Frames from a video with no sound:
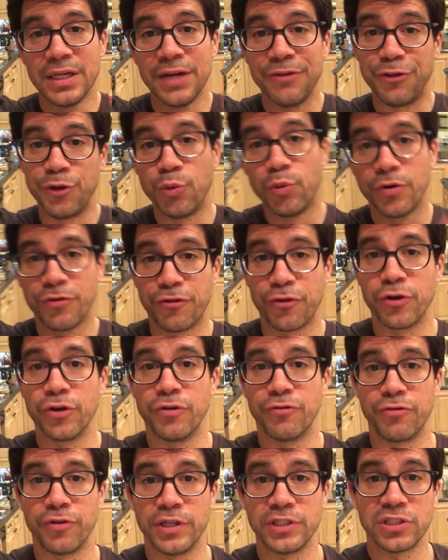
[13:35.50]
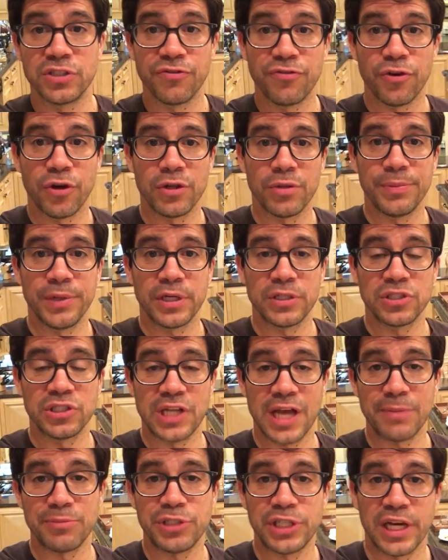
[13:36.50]
If you refer your friends to follow me on
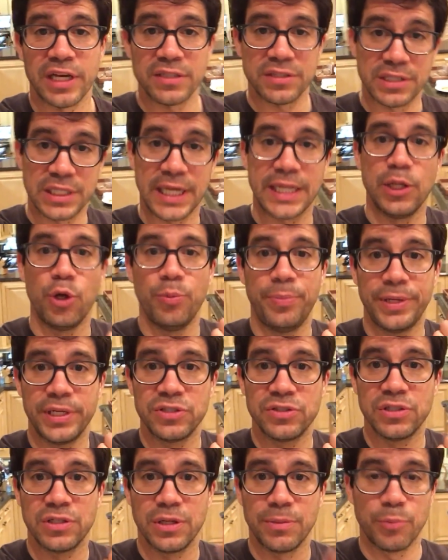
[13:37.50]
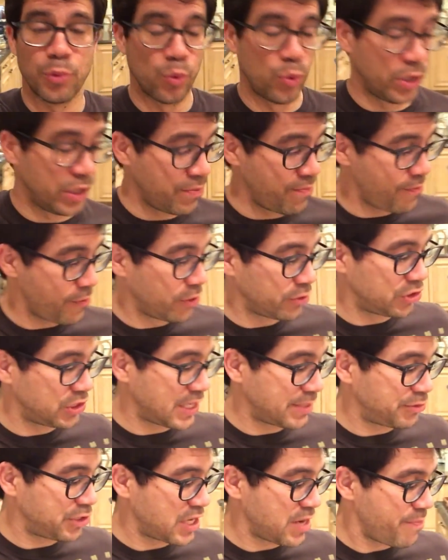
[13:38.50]
Snapchat, Ty Lopez the #1 on
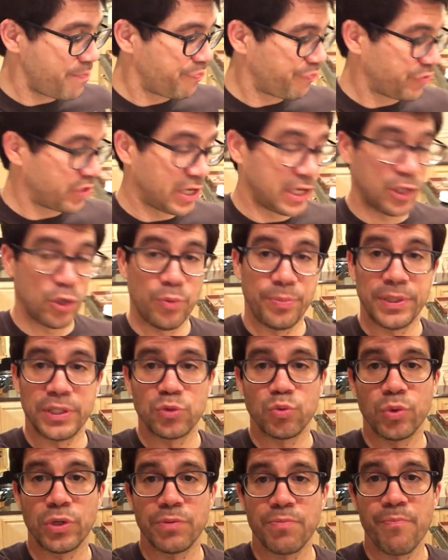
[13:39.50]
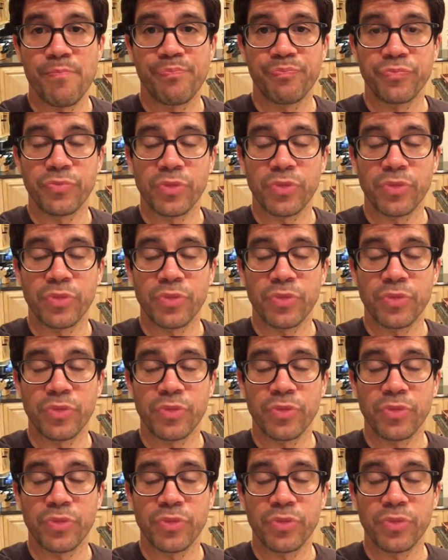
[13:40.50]
Snapchat, Ty Lopez 1.